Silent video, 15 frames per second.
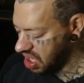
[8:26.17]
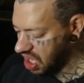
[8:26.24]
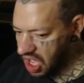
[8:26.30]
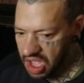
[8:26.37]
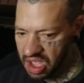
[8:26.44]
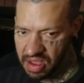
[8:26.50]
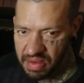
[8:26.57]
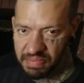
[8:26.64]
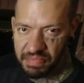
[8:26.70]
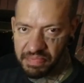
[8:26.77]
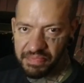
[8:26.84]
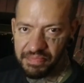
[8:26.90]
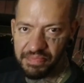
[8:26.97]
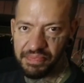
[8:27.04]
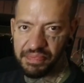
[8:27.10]

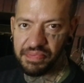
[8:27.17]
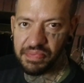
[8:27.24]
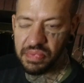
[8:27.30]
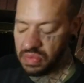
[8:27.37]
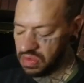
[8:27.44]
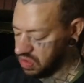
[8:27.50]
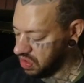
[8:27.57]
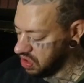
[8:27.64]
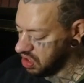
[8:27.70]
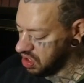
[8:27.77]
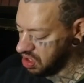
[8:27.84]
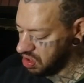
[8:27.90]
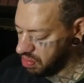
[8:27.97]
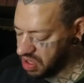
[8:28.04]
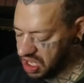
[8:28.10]

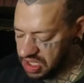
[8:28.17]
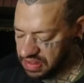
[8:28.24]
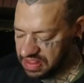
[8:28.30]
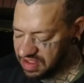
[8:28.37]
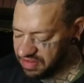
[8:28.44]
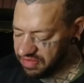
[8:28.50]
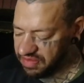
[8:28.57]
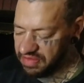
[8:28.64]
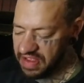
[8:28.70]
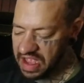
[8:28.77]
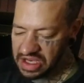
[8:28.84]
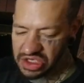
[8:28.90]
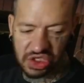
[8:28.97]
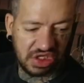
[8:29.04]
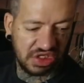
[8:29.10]
But this is
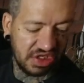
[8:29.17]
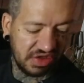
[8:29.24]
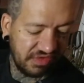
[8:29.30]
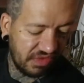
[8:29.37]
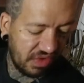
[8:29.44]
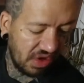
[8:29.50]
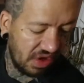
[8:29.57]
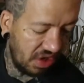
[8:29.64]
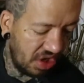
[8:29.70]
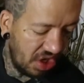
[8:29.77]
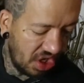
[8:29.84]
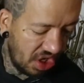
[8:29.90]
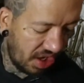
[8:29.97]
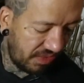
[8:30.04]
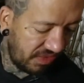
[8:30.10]
actually just for
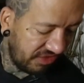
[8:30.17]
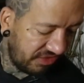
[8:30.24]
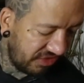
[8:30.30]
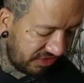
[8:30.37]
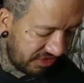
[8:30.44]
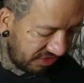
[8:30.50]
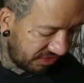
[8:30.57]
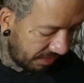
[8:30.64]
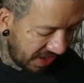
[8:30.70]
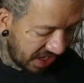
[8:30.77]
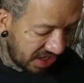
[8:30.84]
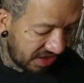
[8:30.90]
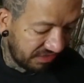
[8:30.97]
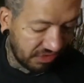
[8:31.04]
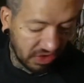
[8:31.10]
a resistance
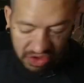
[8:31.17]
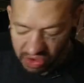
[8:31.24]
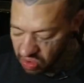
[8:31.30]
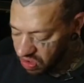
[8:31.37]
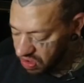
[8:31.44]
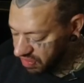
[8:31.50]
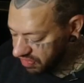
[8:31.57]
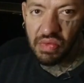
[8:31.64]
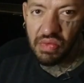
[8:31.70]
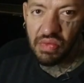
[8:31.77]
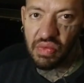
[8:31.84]
band for doors.